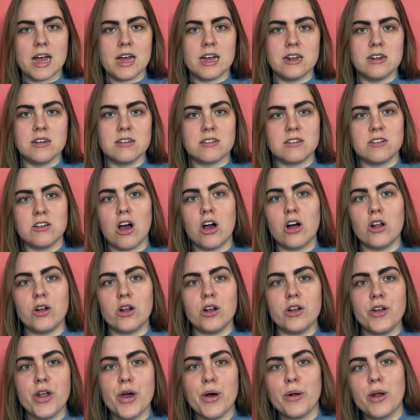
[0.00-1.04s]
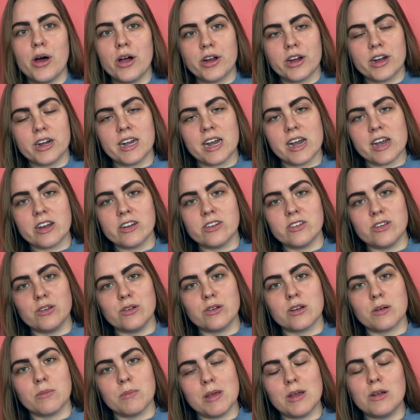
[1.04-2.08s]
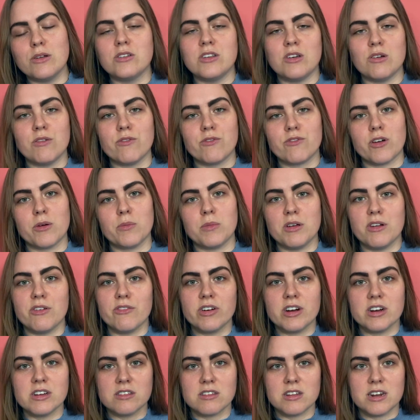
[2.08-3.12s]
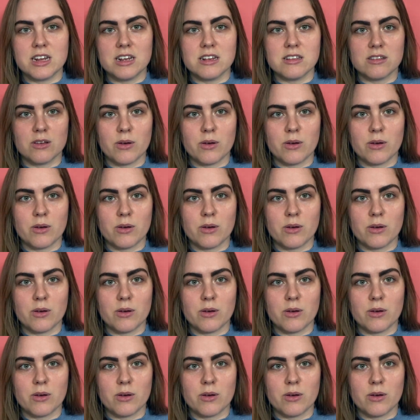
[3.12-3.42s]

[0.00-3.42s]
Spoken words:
and no longer needing to commute to and from university,